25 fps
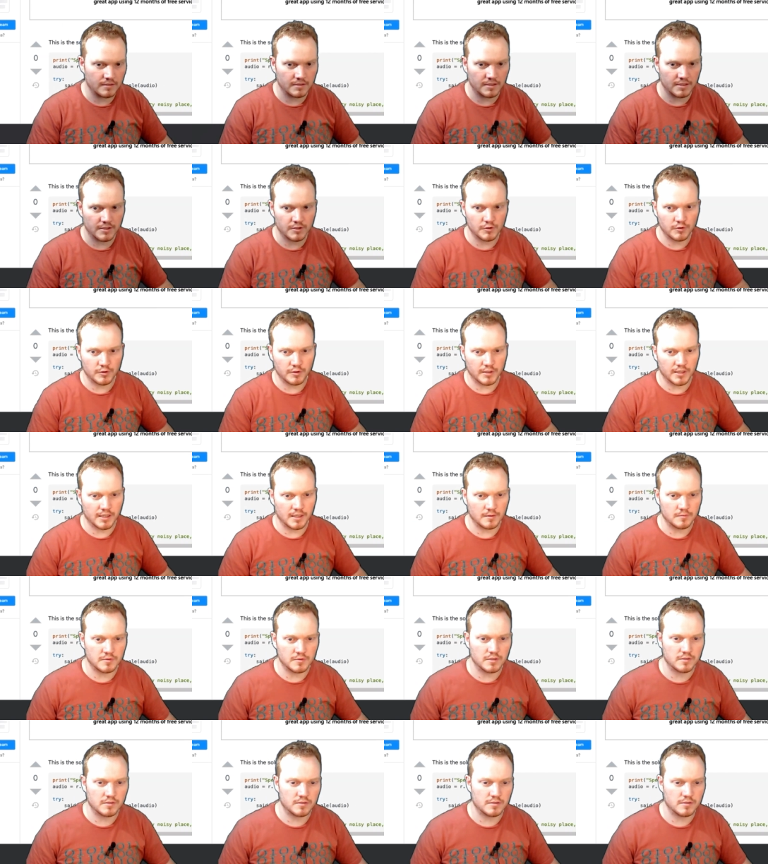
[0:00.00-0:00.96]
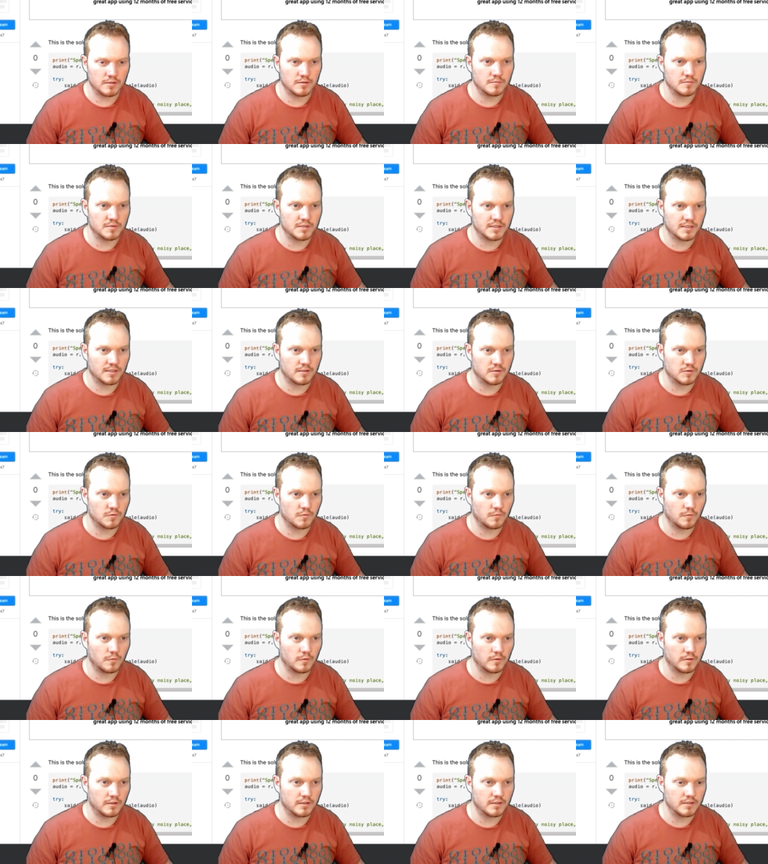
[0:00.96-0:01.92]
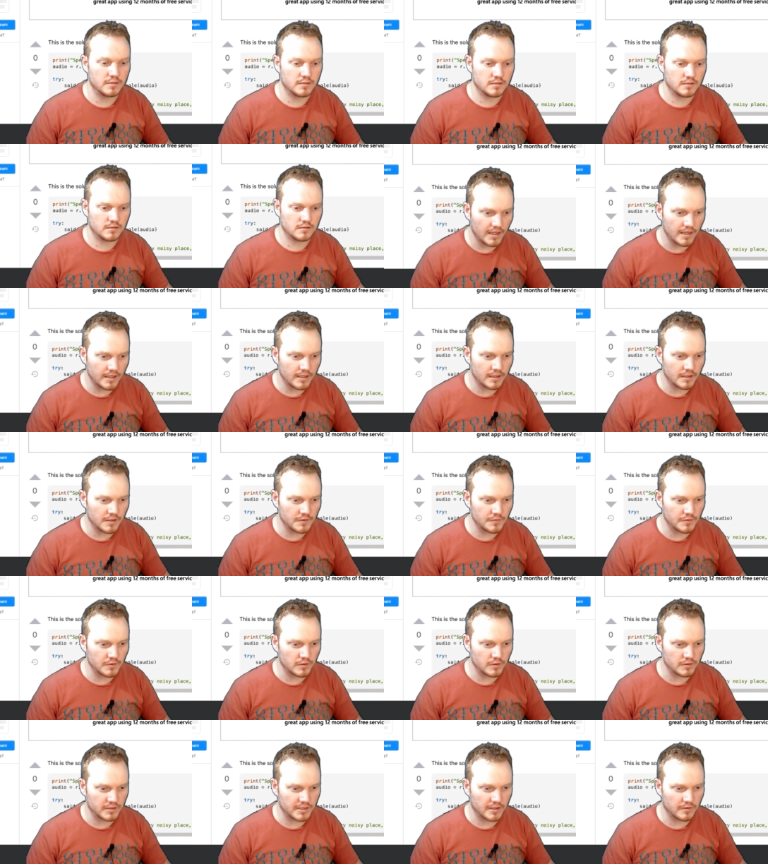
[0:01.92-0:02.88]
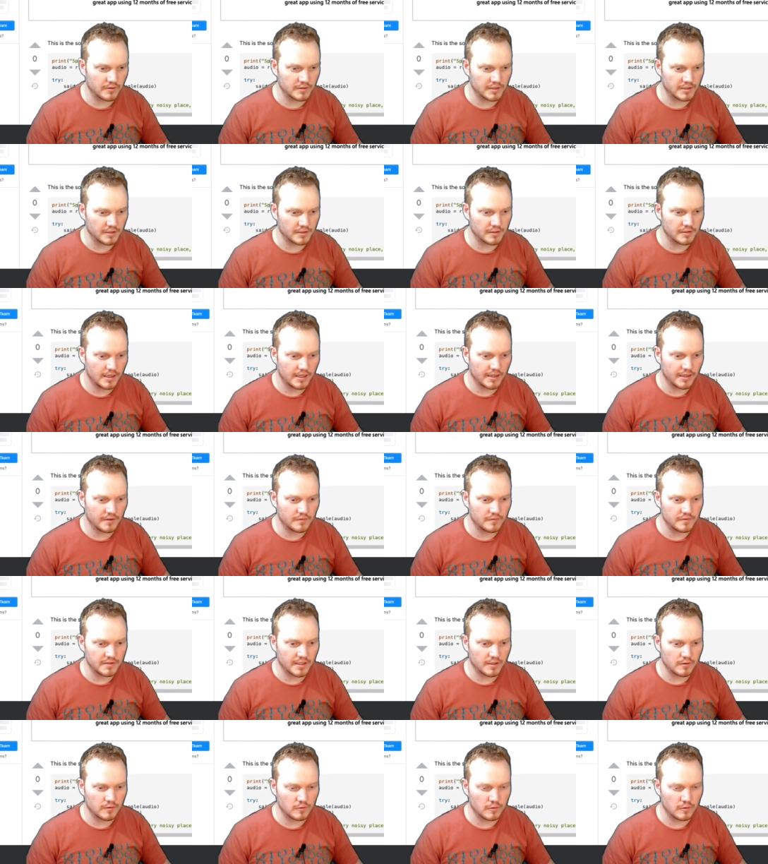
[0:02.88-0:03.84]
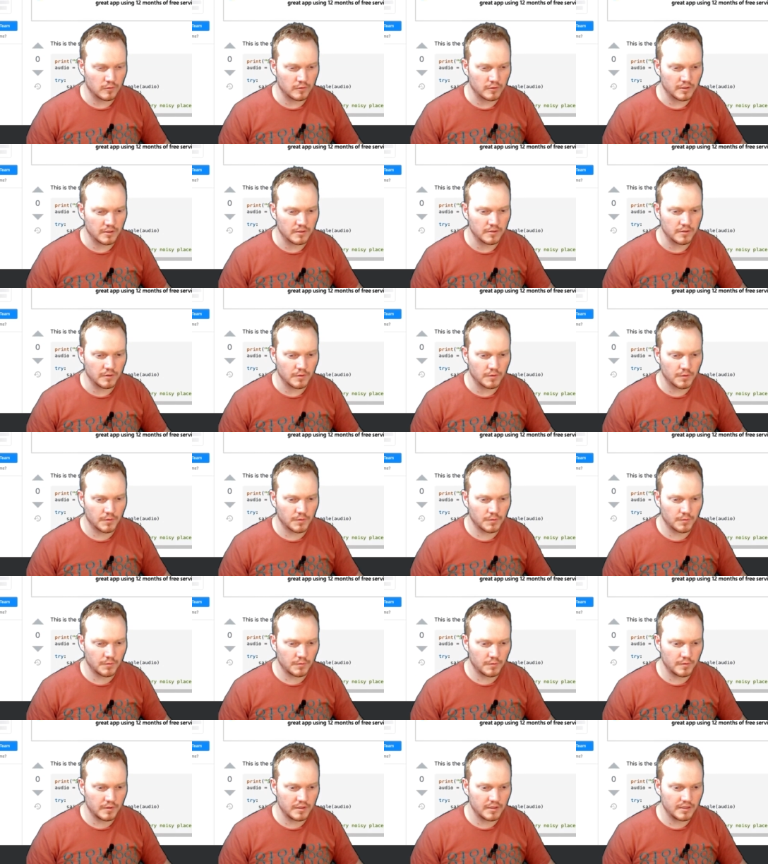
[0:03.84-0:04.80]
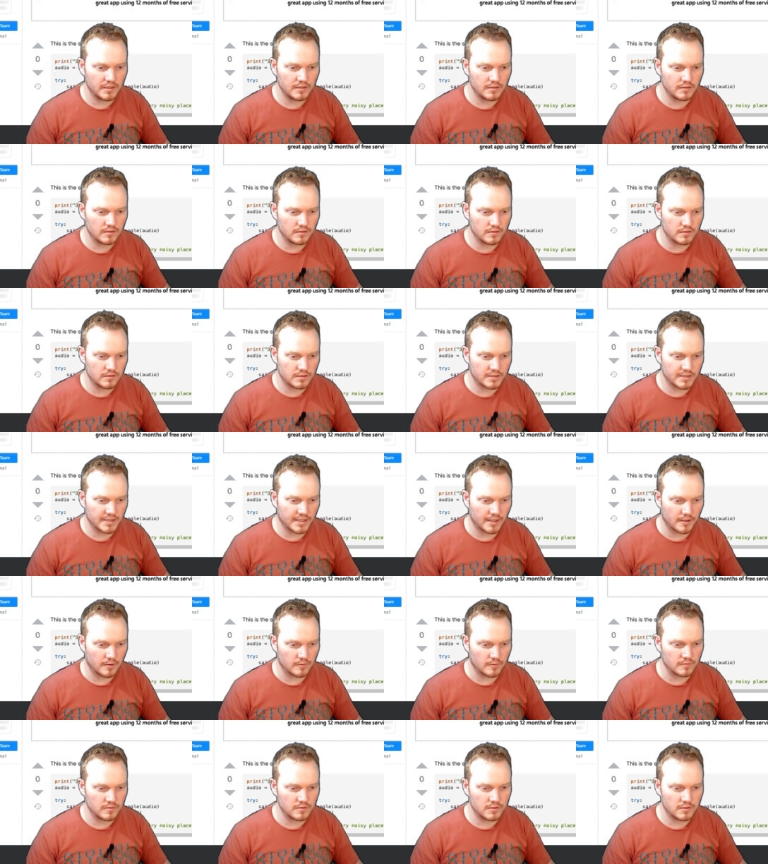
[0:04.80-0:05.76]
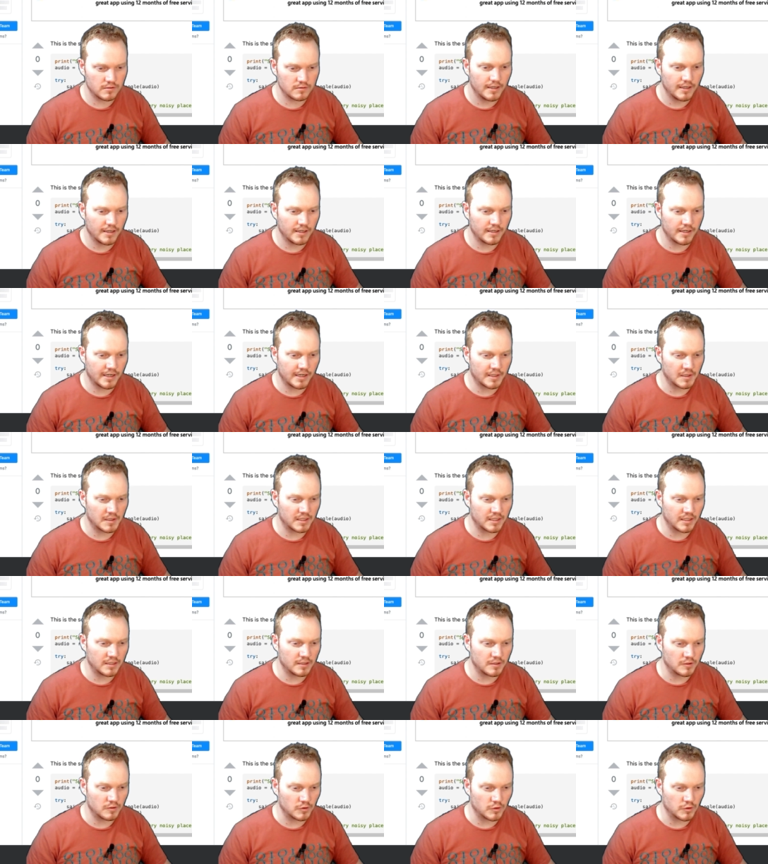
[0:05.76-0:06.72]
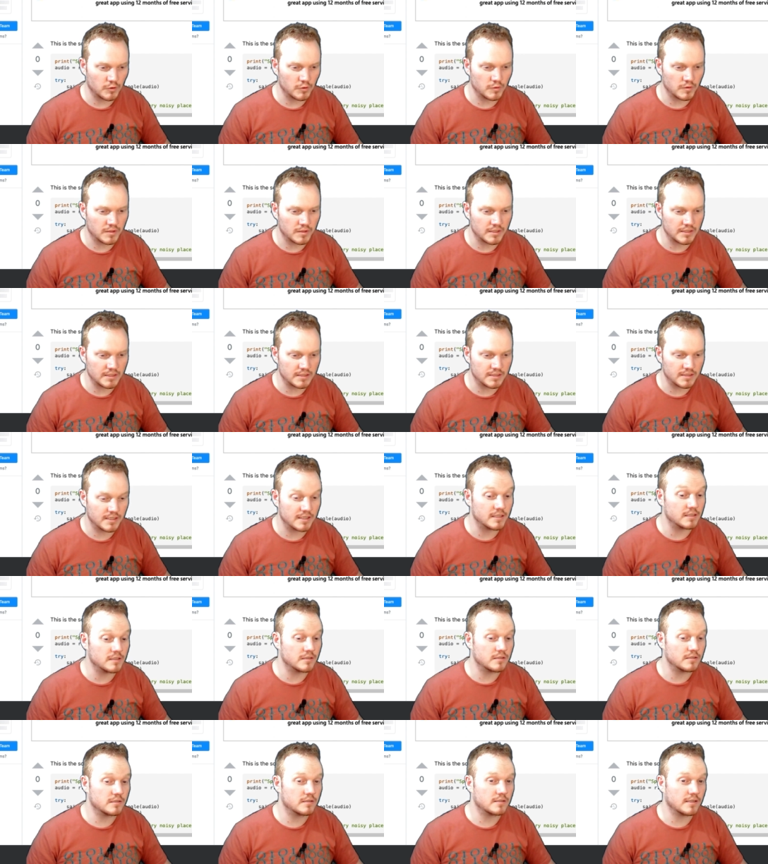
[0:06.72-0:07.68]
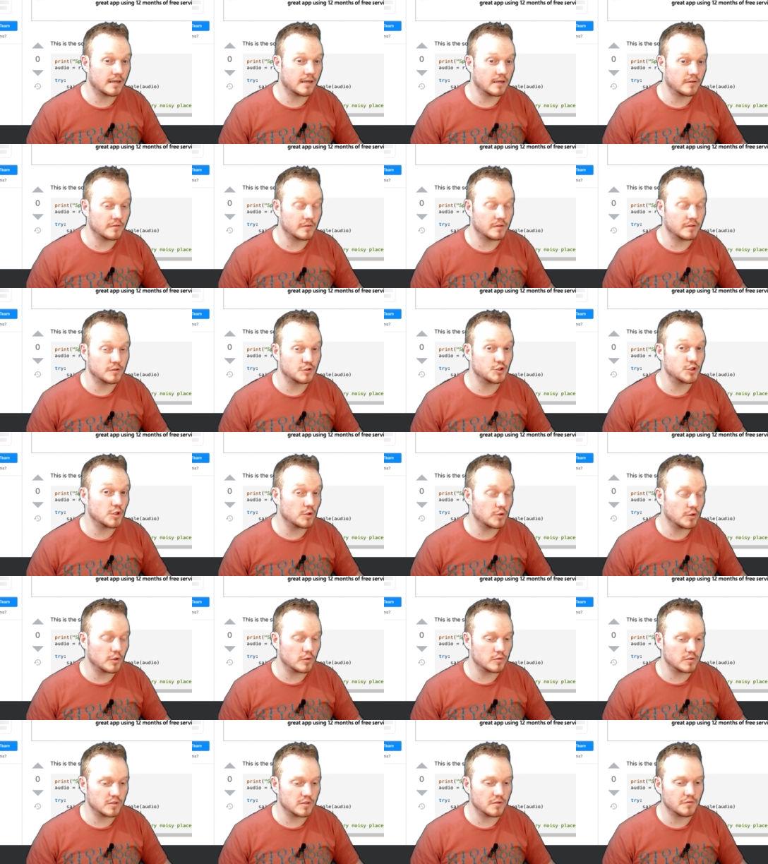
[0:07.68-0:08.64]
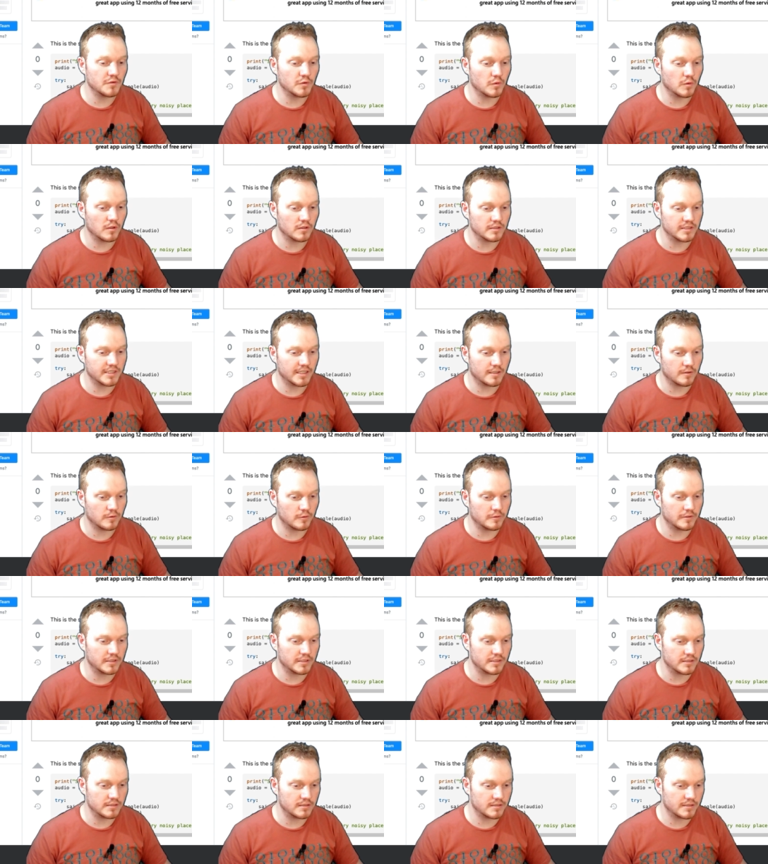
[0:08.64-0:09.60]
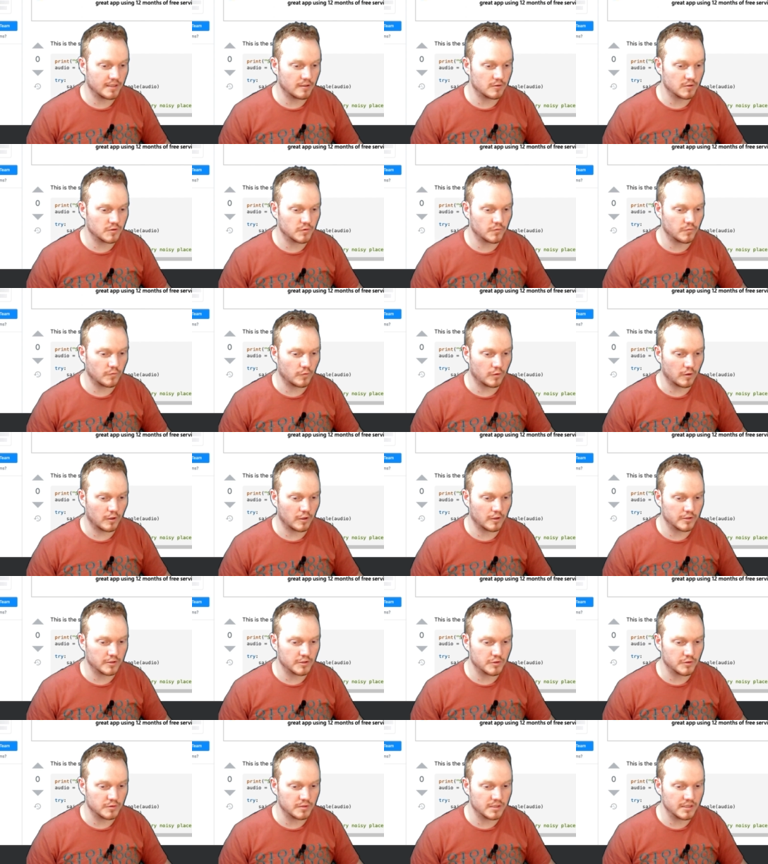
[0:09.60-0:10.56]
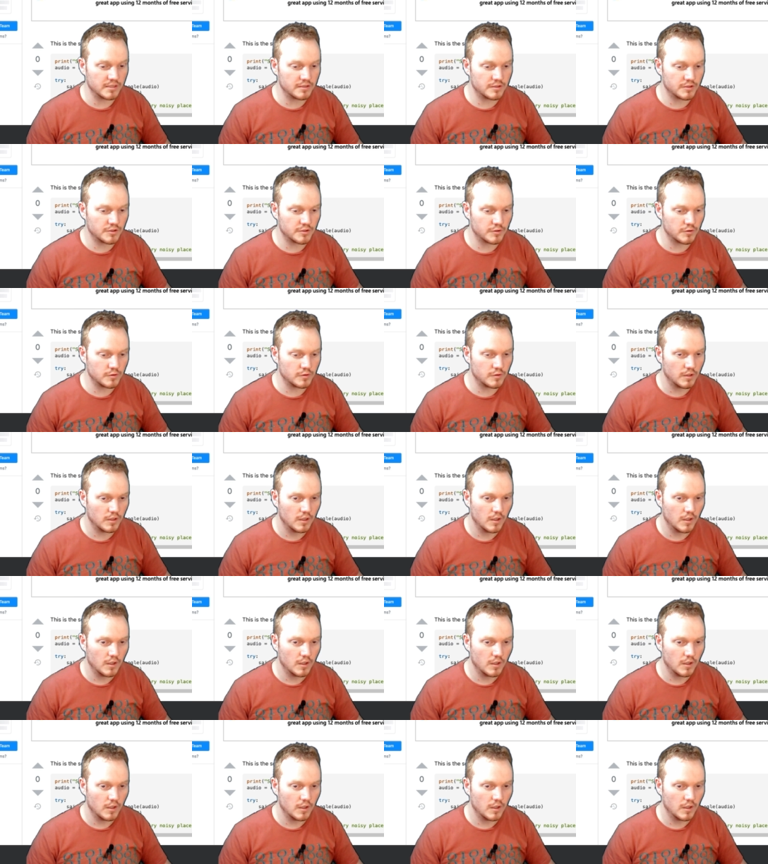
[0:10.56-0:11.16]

I grabbed some sounds for us. And if you look down here, I've downloaded three sounds, and I can include these inside of the show notes if you want to download these sounds for R two D two,